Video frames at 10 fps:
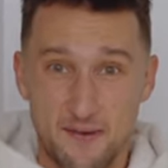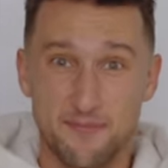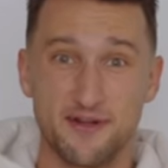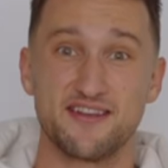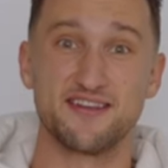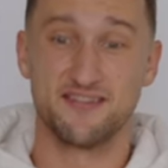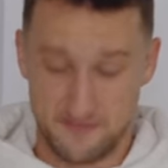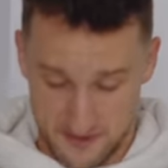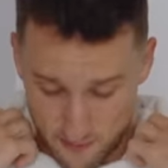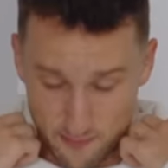Put the
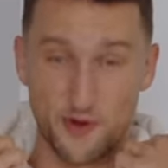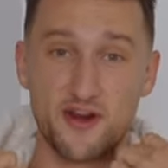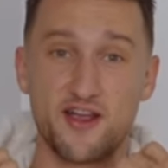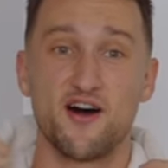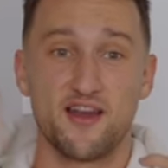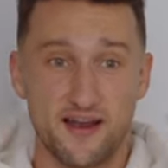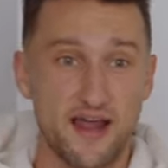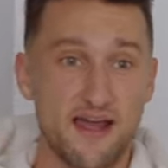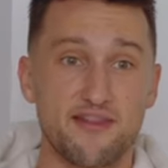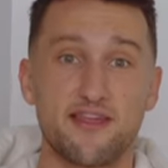hoodie on and
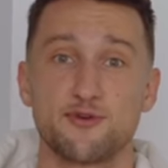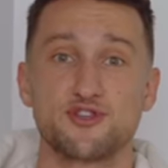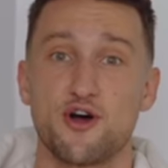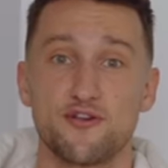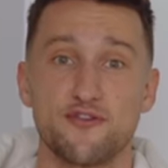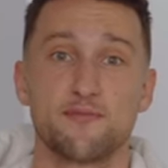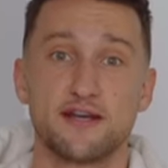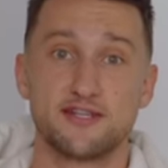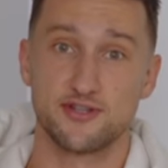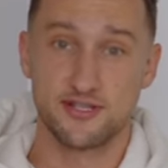everything was all over the
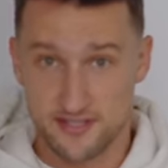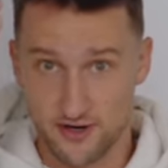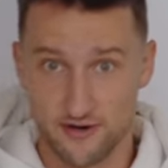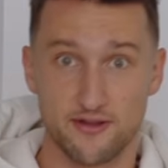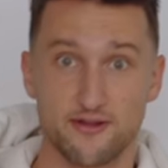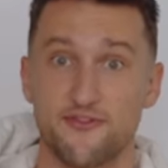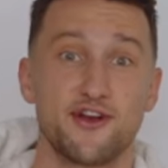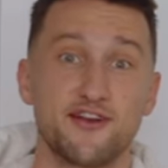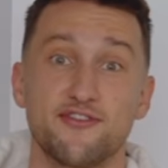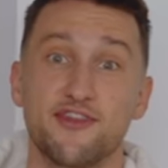place. this is already looking very
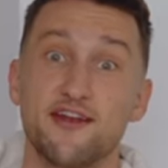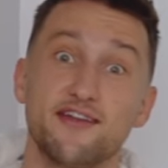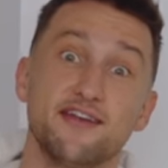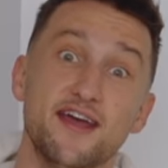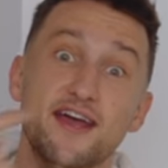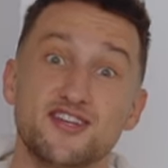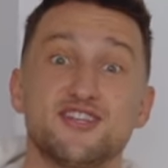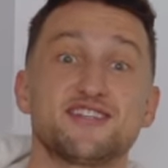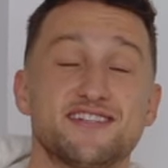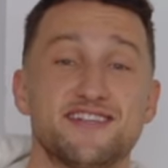different than it did
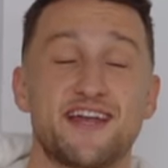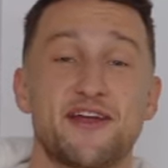just a second